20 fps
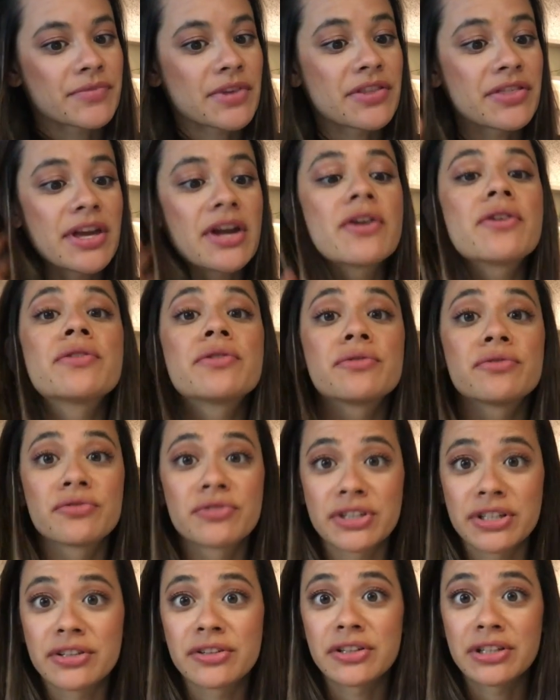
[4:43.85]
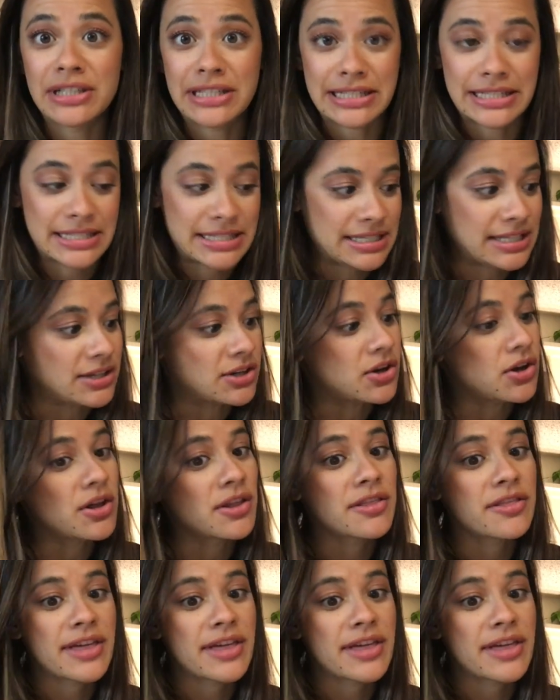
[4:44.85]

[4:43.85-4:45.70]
They are the real deal.